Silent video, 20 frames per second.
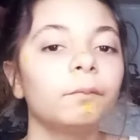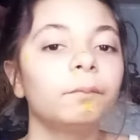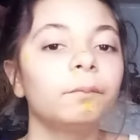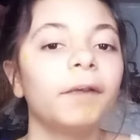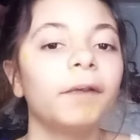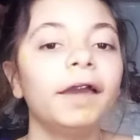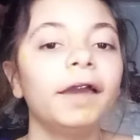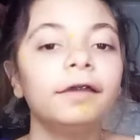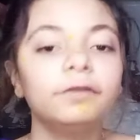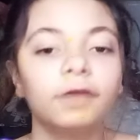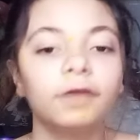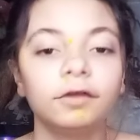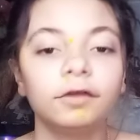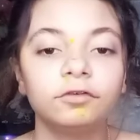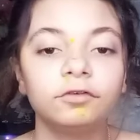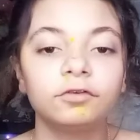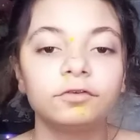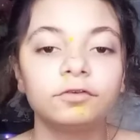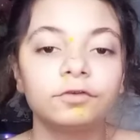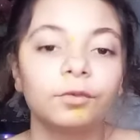pay
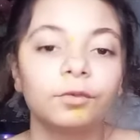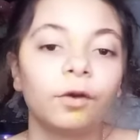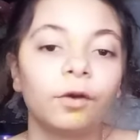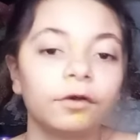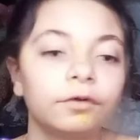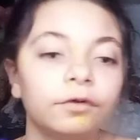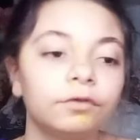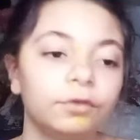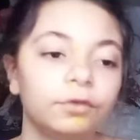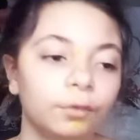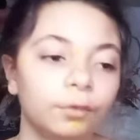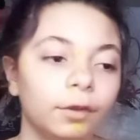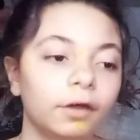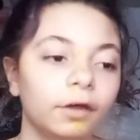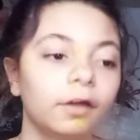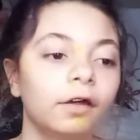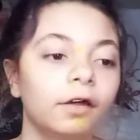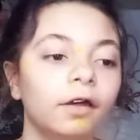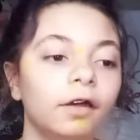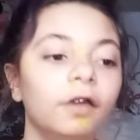attention to what you're
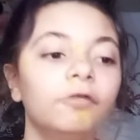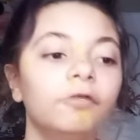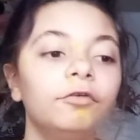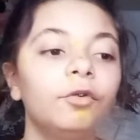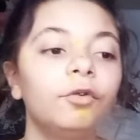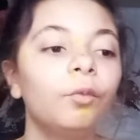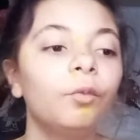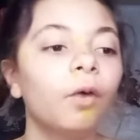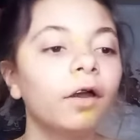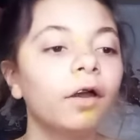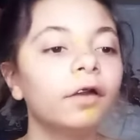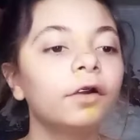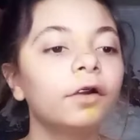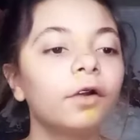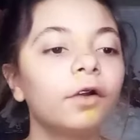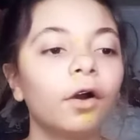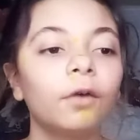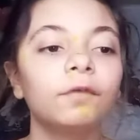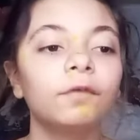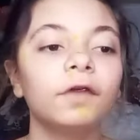doing. If you want to
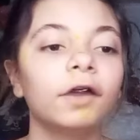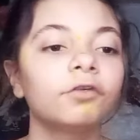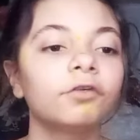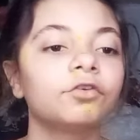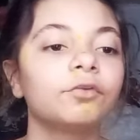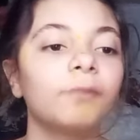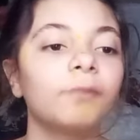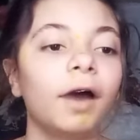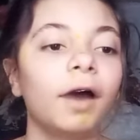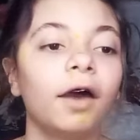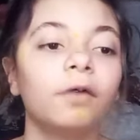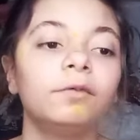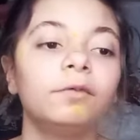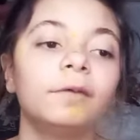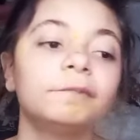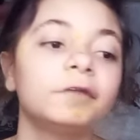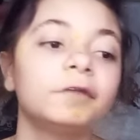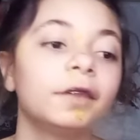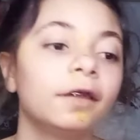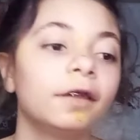go the extra mile, you
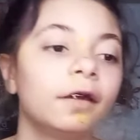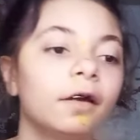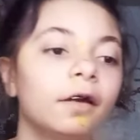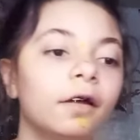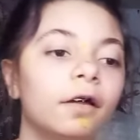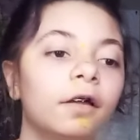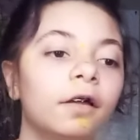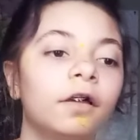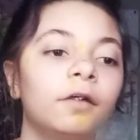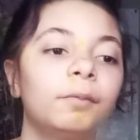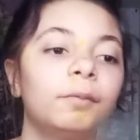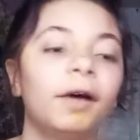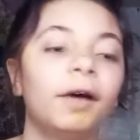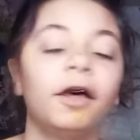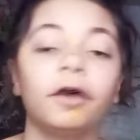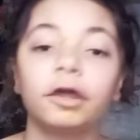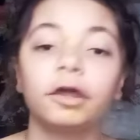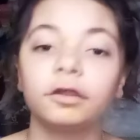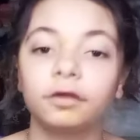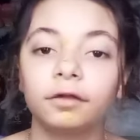have to get a
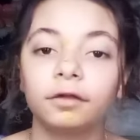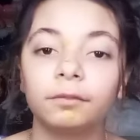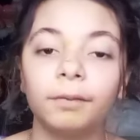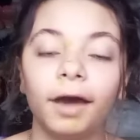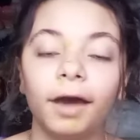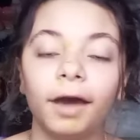palate